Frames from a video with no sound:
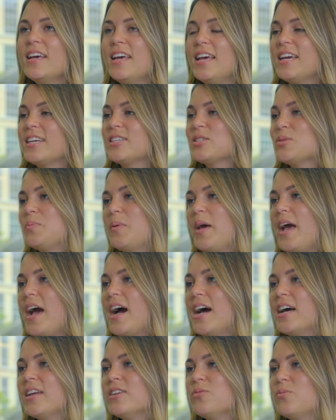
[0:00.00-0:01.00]

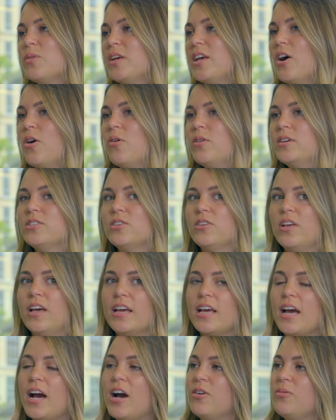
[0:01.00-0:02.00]
expand we always are
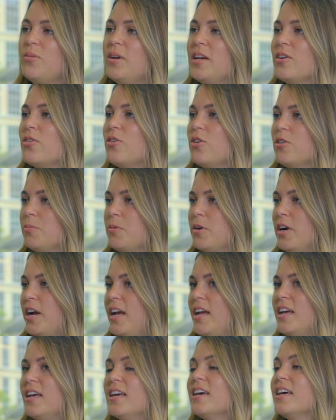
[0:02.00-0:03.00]
like how do we
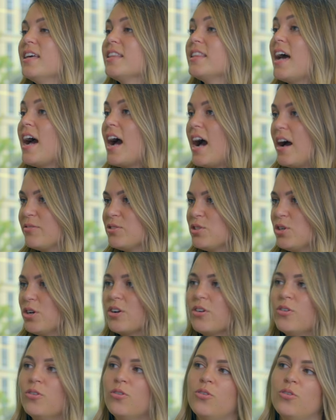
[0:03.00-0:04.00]
incorporate the half
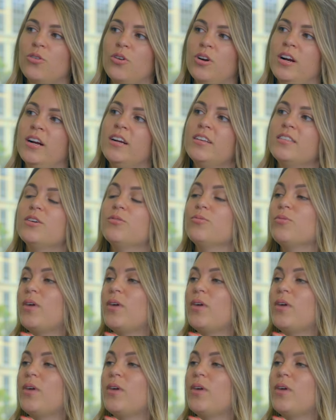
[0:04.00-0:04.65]
circle or the mm-hmm.